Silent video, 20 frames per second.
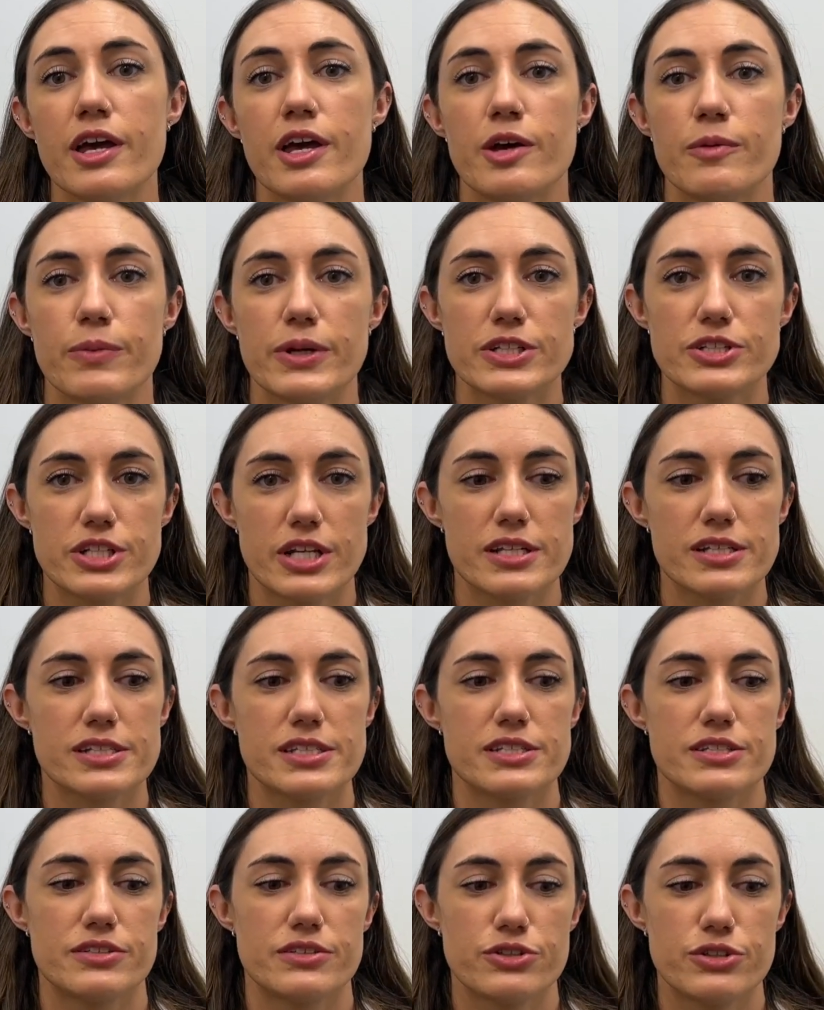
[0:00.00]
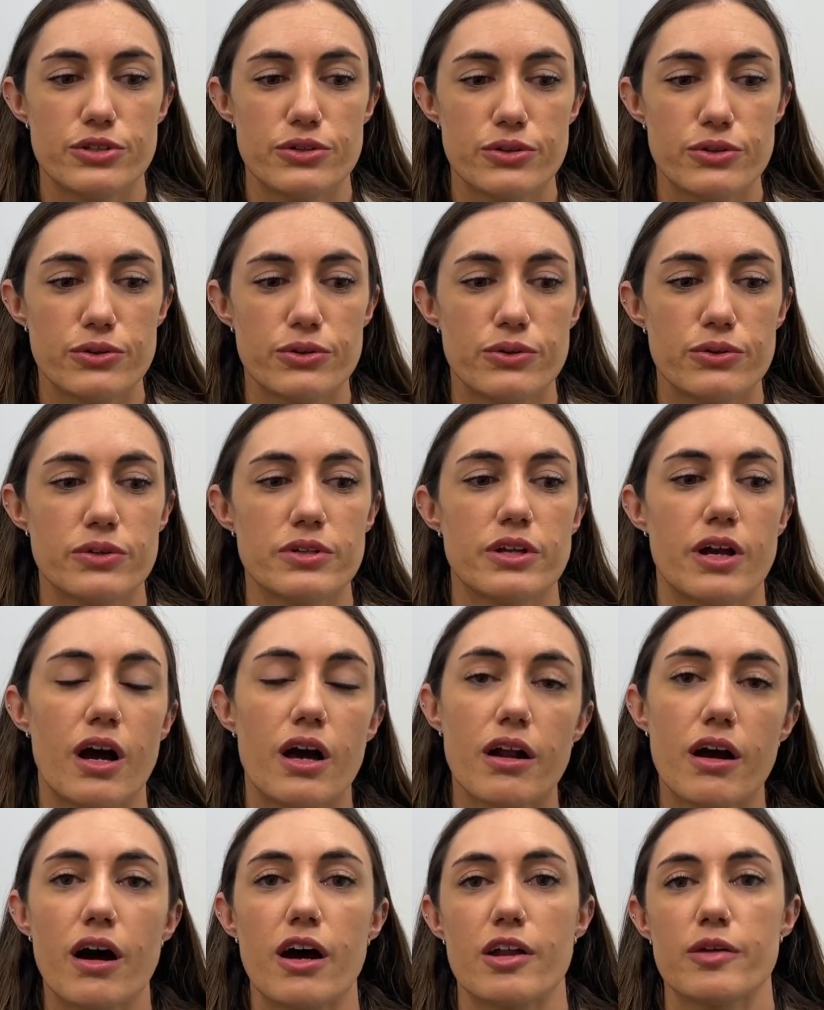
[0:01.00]
but just to not
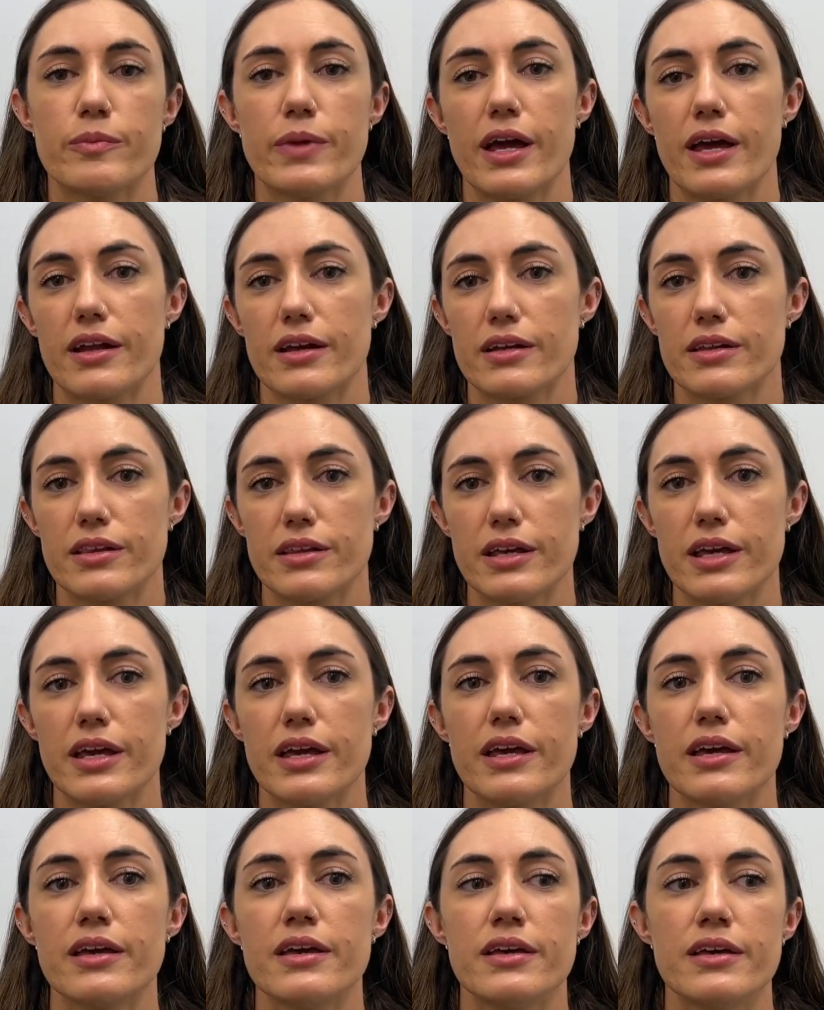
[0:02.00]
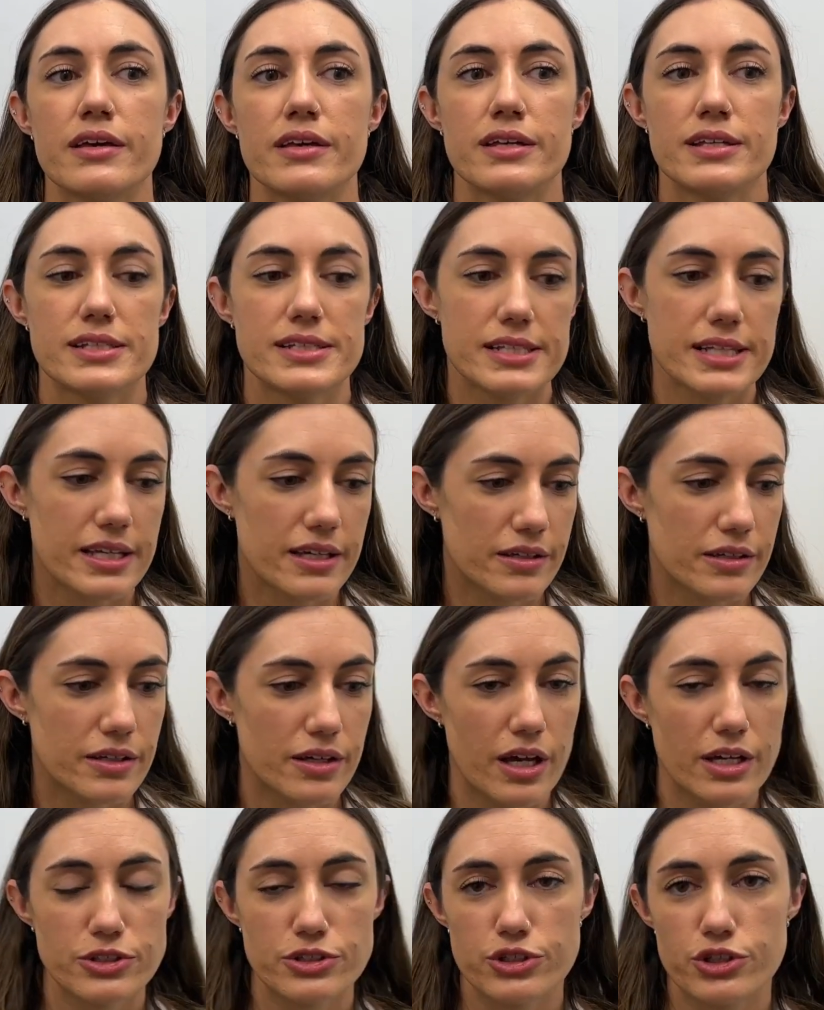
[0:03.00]
automatically see
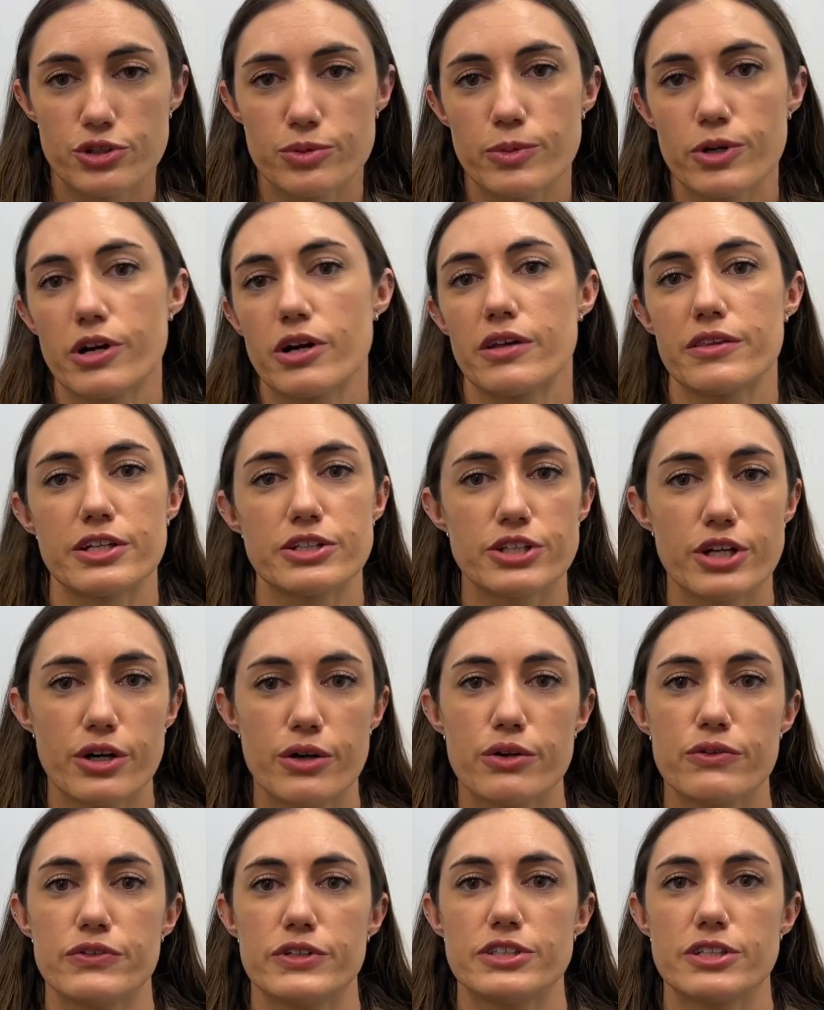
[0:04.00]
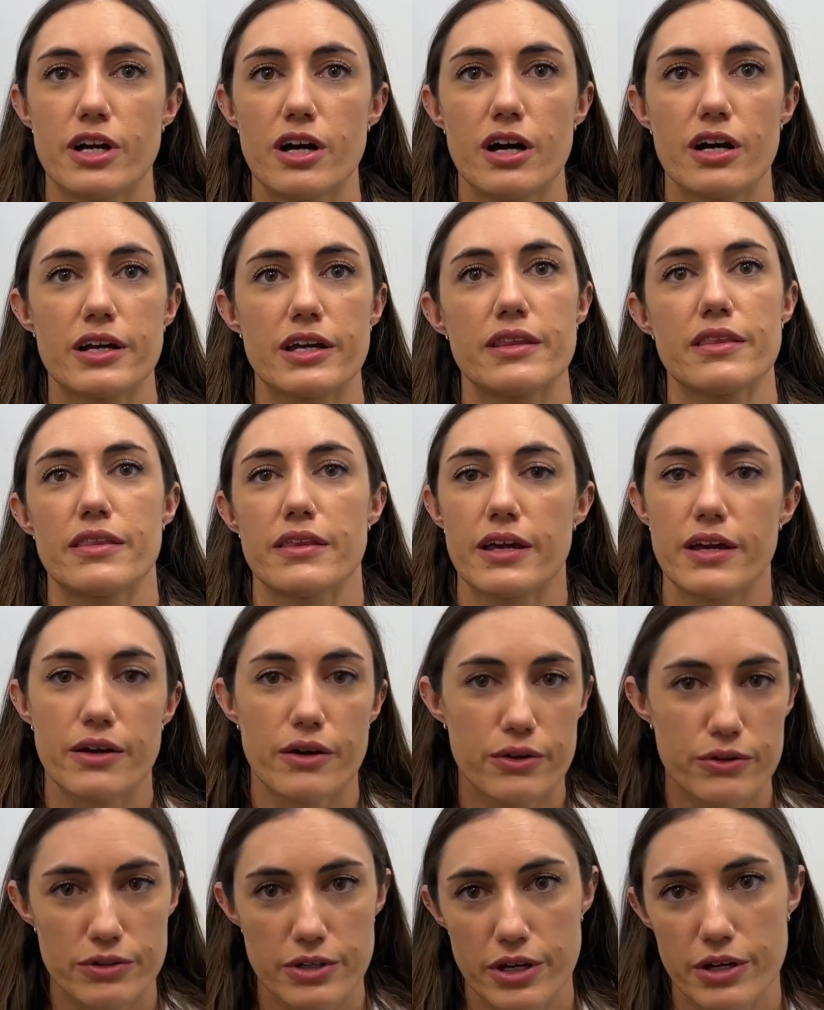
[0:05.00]
a tumor on the toe of a dog and think,
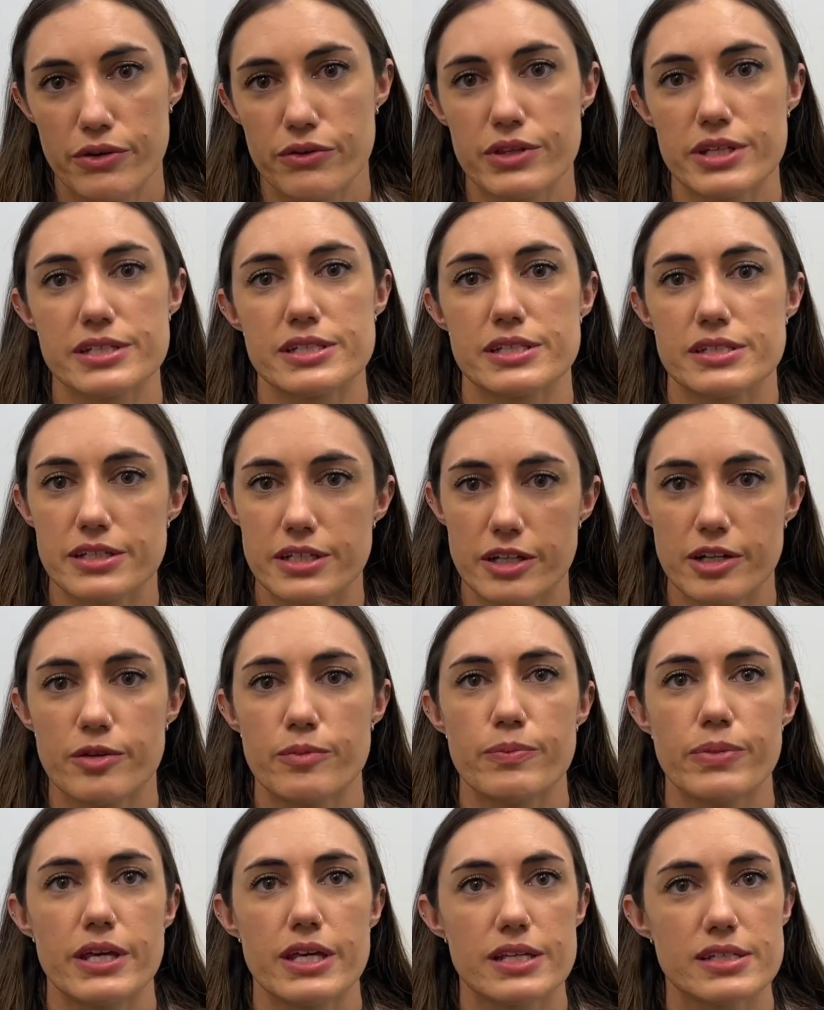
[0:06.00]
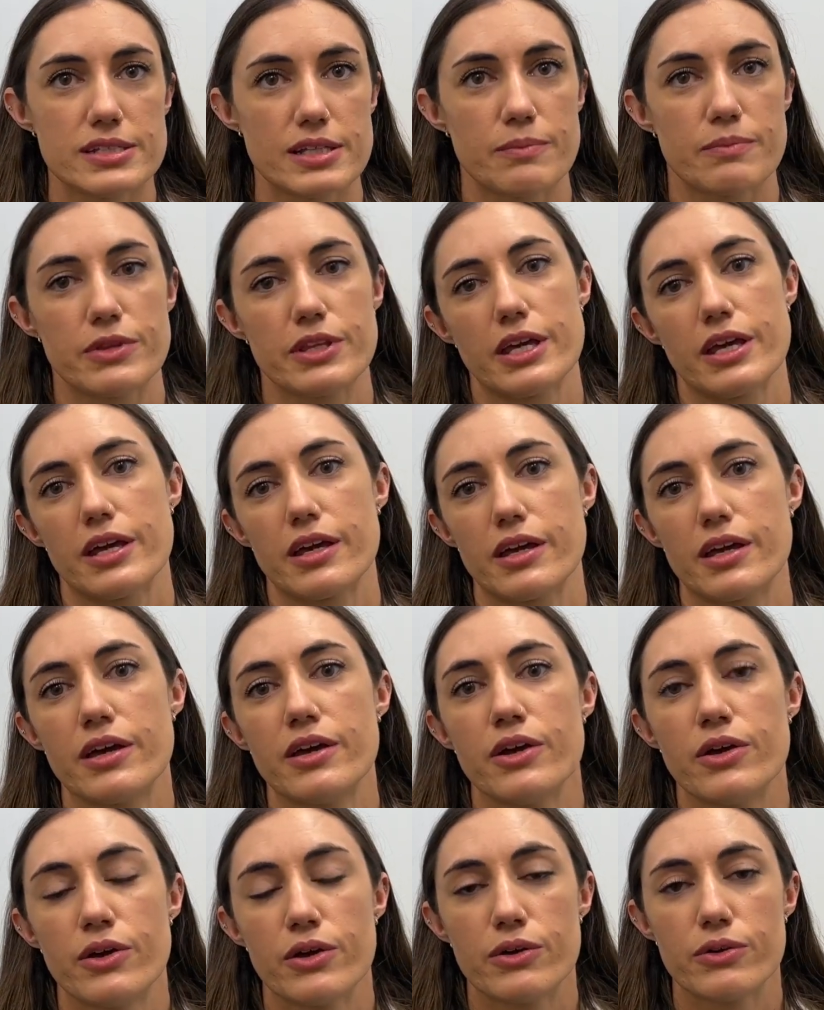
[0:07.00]
oh no, this is going to be something
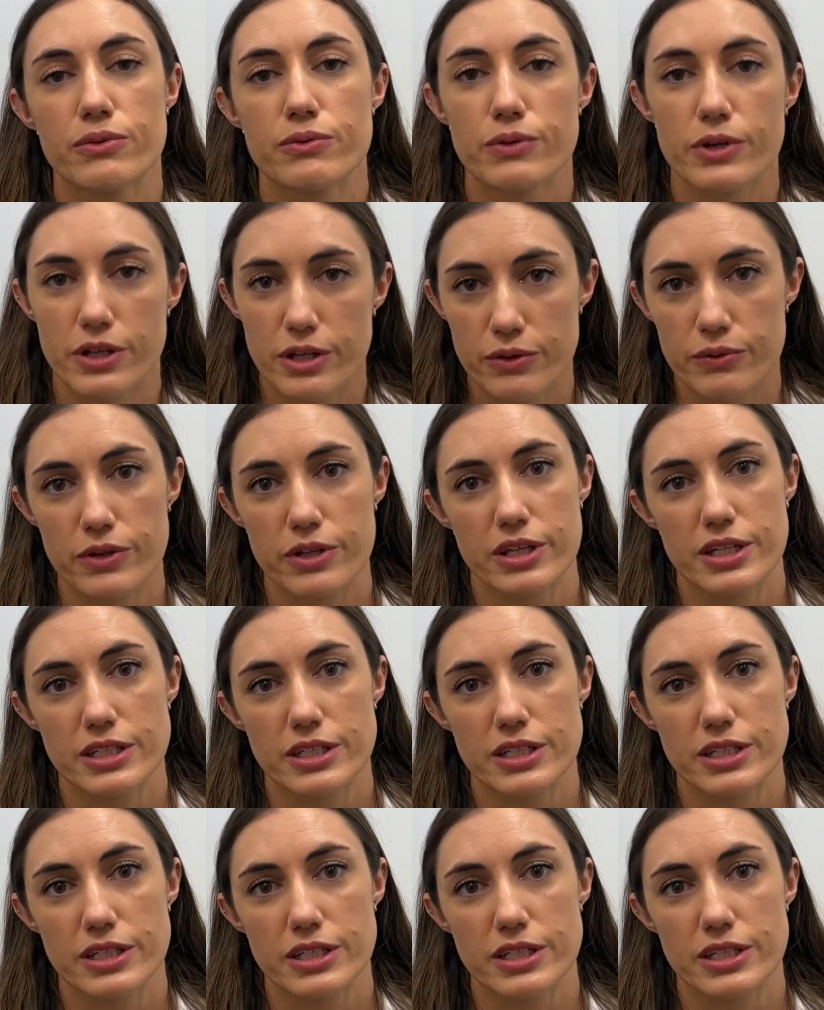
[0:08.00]
really, really